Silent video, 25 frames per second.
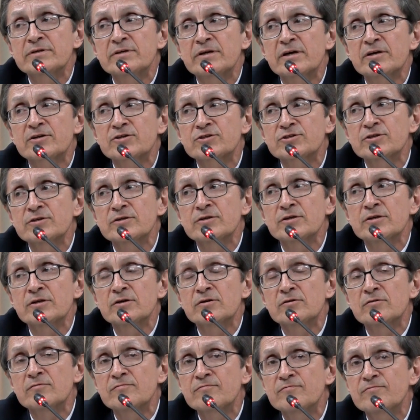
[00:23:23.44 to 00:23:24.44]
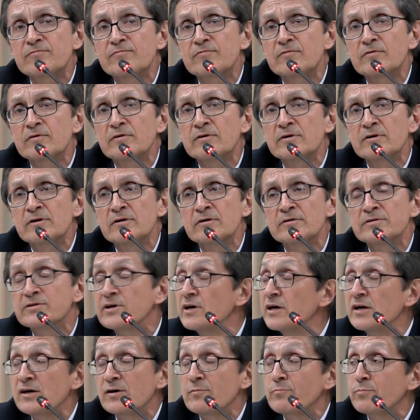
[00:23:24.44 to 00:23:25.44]
production of
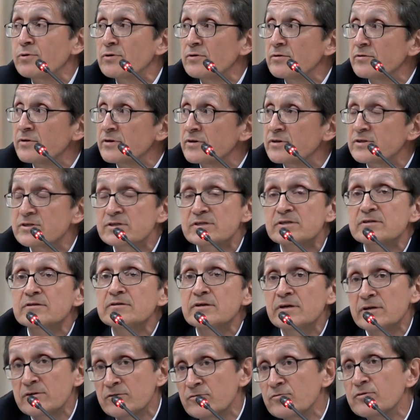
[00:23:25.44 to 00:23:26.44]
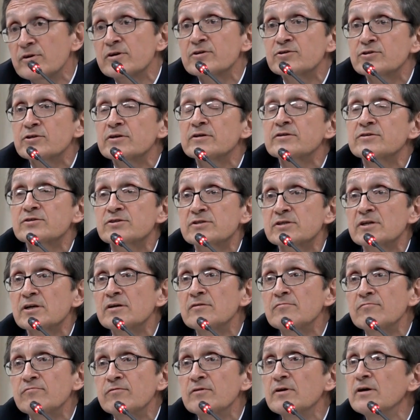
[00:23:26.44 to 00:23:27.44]
dairy products in Russia
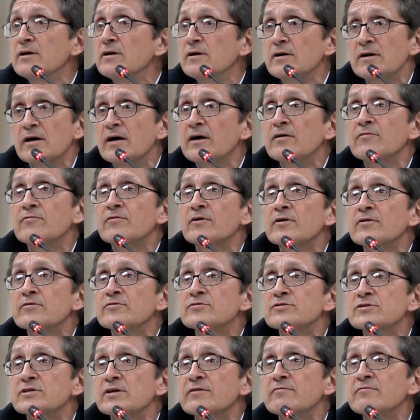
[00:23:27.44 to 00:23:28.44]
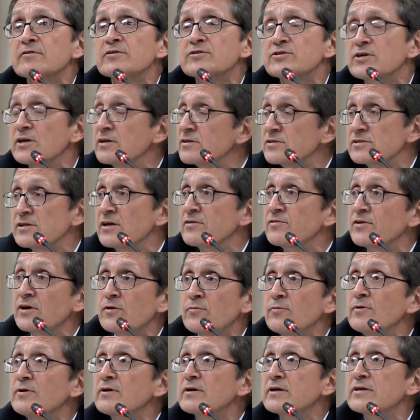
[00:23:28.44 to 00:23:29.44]
itself, and there is every chance that
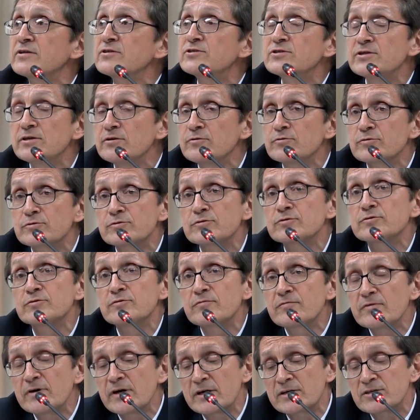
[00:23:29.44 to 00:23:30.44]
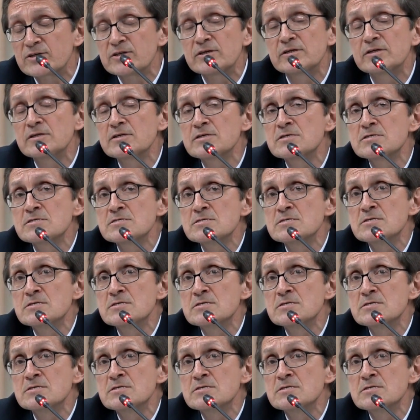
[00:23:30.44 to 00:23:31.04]
they will continue to do that,